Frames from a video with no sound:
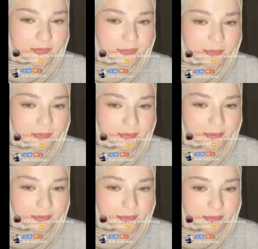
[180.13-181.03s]
be.
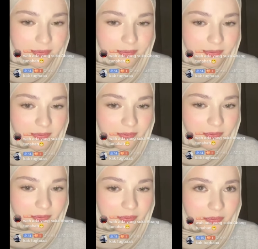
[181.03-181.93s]

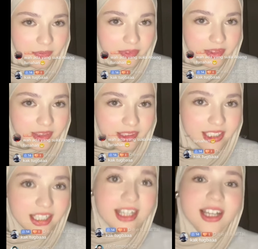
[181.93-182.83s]
Salam, kenal,
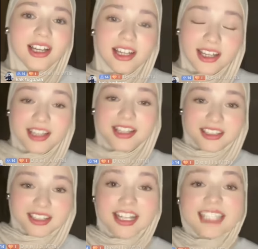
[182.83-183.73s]
tunahan, salam.